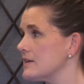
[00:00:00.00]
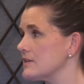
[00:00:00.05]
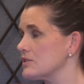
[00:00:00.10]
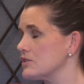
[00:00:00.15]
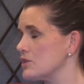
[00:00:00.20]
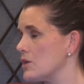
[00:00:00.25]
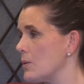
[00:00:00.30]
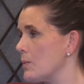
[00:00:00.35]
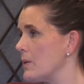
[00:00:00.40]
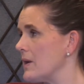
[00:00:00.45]

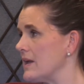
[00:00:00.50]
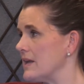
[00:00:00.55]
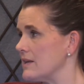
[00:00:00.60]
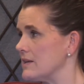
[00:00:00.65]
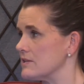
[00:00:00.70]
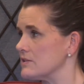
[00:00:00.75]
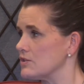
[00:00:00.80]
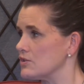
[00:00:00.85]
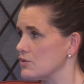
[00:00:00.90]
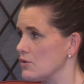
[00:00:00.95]
There's no way
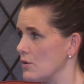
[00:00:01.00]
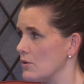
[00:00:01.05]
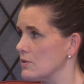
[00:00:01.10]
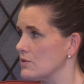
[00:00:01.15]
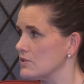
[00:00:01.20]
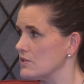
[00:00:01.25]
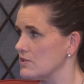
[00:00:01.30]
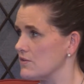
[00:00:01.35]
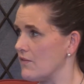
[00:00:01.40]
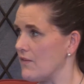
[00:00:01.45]
a
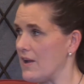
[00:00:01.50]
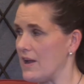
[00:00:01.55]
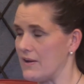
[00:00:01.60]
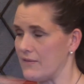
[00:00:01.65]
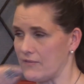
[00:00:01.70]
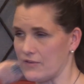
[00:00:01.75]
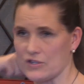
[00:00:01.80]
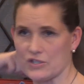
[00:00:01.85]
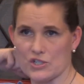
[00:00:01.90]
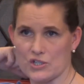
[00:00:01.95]
stroke
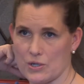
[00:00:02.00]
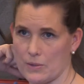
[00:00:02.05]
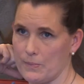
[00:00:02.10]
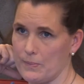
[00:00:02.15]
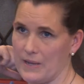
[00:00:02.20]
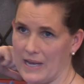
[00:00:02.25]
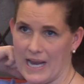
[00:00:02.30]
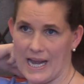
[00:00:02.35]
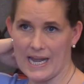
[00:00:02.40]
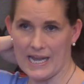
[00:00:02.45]
survivor should
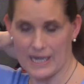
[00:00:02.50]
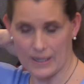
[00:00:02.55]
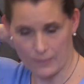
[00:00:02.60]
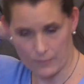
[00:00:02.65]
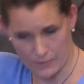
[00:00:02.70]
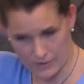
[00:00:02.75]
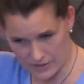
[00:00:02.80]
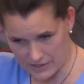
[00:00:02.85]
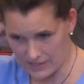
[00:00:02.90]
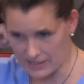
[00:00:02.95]
be
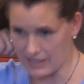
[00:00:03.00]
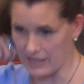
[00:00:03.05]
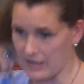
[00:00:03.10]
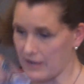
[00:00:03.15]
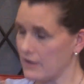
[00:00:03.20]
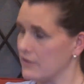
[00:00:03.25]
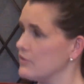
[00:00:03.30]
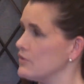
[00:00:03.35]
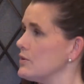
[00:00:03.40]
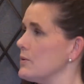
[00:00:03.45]
anywhere
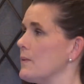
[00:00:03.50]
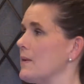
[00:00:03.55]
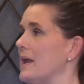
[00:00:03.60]
near doing